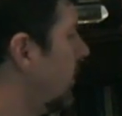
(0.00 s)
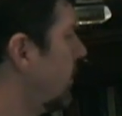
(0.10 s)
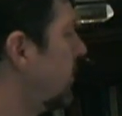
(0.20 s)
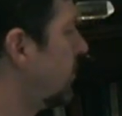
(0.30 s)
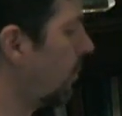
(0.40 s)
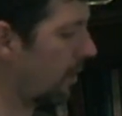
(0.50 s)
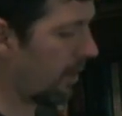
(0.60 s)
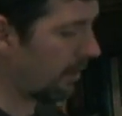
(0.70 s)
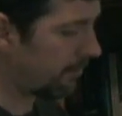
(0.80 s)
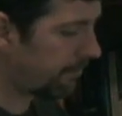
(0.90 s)
and this is where
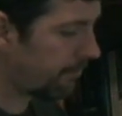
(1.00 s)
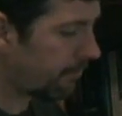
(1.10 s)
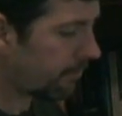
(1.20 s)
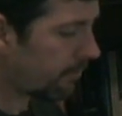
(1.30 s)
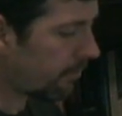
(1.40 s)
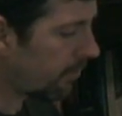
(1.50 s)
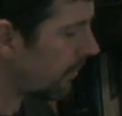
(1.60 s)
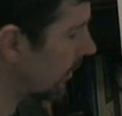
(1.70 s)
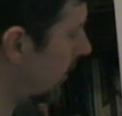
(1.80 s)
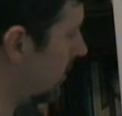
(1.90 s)
they,
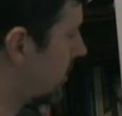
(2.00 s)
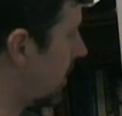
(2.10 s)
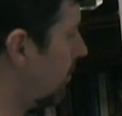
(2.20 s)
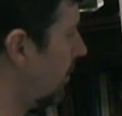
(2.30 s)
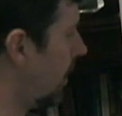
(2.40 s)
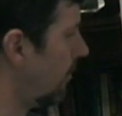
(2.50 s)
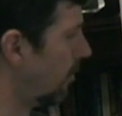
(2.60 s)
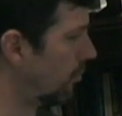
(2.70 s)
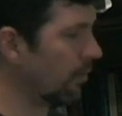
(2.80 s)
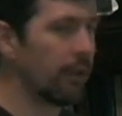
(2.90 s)
at some
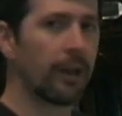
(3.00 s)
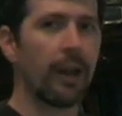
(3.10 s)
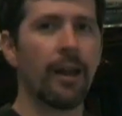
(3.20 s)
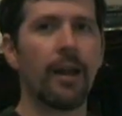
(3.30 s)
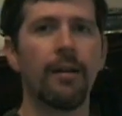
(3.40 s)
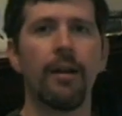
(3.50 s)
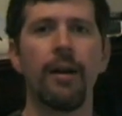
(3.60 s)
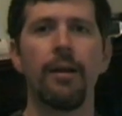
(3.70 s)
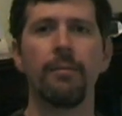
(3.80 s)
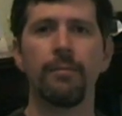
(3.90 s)
level, really kind of
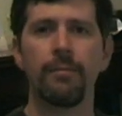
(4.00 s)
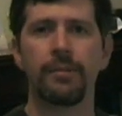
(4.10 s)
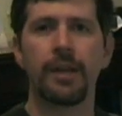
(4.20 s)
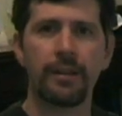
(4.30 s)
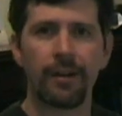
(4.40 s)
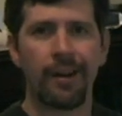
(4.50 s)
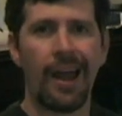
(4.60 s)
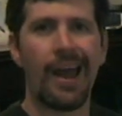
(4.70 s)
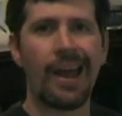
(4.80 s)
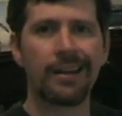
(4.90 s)
um, take their
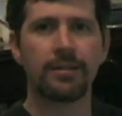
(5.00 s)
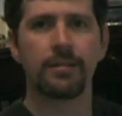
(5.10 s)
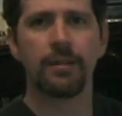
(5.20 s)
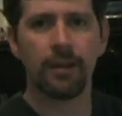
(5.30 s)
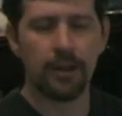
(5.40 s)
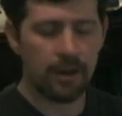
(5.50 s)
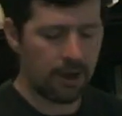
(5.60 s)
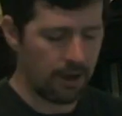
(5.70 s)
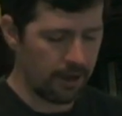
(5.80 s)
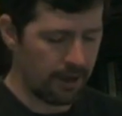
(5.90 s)
hacks
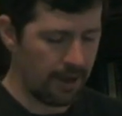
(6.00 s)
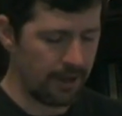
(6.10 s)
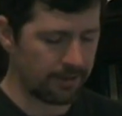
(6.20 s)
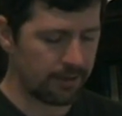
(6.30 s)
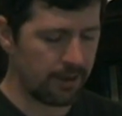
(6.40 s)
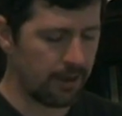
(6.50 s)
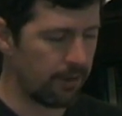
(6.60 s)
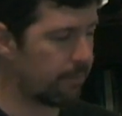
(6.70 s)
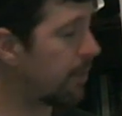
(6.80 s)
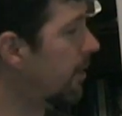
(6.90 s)
uh, at,
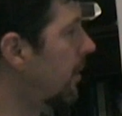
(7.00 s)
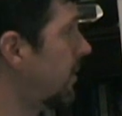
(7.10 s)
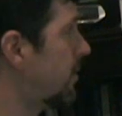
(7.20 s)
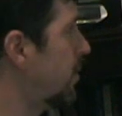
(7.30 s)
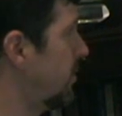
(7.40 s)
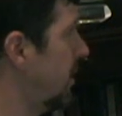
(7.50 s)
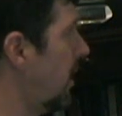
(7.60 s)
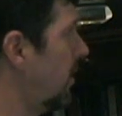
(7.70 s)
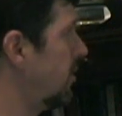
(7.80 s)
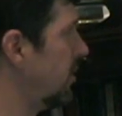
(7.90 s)
uh, at
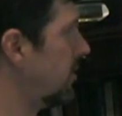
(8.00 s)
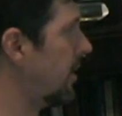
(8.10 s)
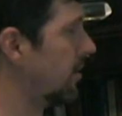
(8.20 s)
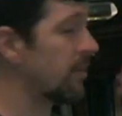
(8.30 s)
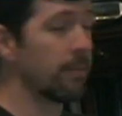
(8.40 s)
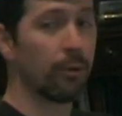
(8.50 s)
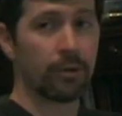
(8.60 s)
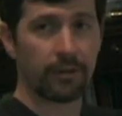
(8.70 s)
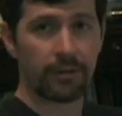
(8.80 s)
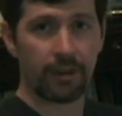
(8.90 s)
sociologists that
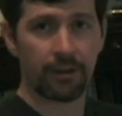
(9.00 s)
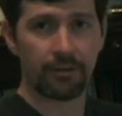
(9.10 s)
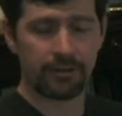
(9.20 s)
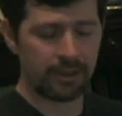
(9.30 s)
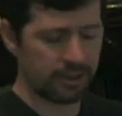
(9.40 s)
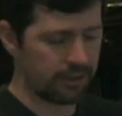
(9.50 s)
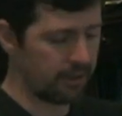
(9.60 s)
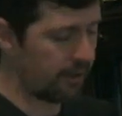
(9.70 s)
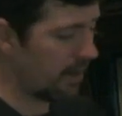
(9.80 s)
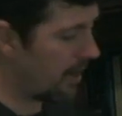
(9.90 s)
support the secularization
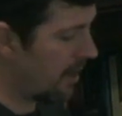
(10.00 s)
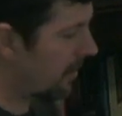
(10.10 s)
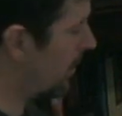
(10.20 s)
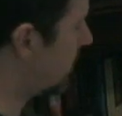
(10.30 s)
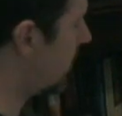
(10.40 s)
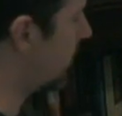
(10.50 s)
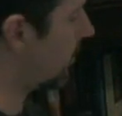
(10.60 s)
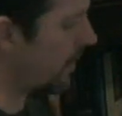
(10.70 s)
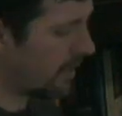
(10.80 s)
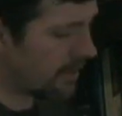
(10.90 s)
theory. They say
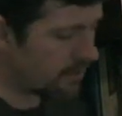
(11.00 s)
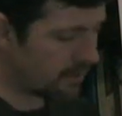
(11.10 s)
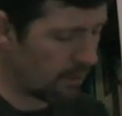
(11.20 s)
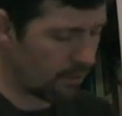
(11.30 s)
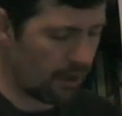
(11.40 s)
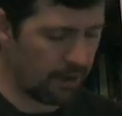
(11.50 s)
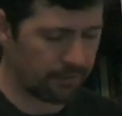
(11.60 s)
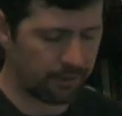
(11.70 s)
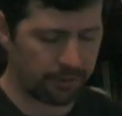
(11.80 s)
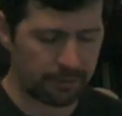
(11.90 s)
there is no
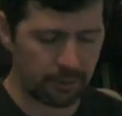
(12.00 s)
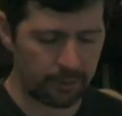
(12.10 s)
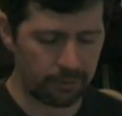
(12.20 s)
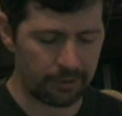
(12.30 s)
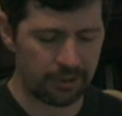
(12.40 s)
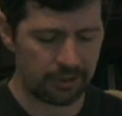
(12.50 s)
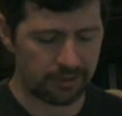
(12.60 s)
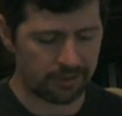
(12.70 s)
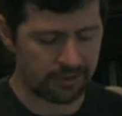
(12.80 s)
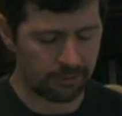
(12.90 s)
conflict between
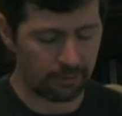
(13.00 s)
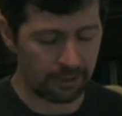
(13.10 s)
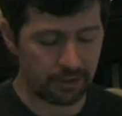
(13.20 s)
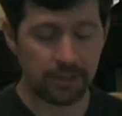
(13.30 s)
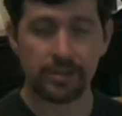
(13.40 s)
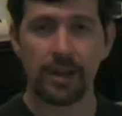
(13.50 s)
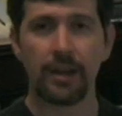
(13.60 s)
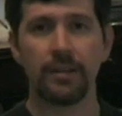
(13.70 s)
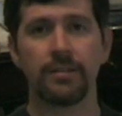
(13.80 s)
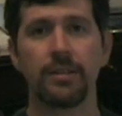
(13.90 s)
religious and, religion and
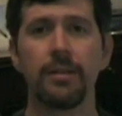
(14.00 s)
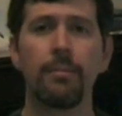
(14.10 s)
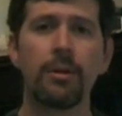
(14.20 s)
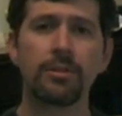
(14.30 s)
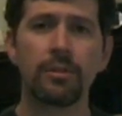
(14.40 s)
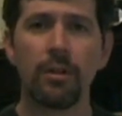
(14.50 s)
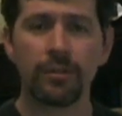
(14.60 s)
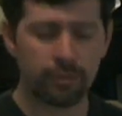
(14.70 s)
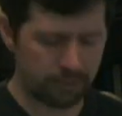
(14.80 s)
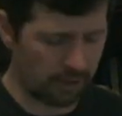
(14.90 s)
science, and they marshal all
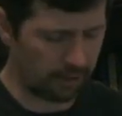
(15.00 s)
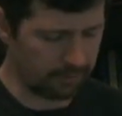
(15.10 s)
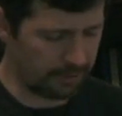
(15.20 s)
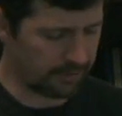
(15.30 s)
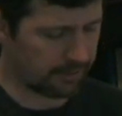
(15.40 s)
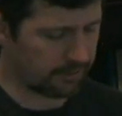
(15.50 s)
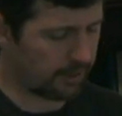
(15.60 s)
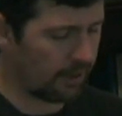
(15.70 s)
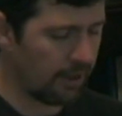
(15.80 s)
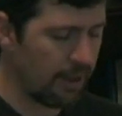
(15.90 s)
sorts of arguments. They
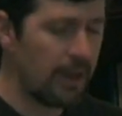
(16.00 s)
say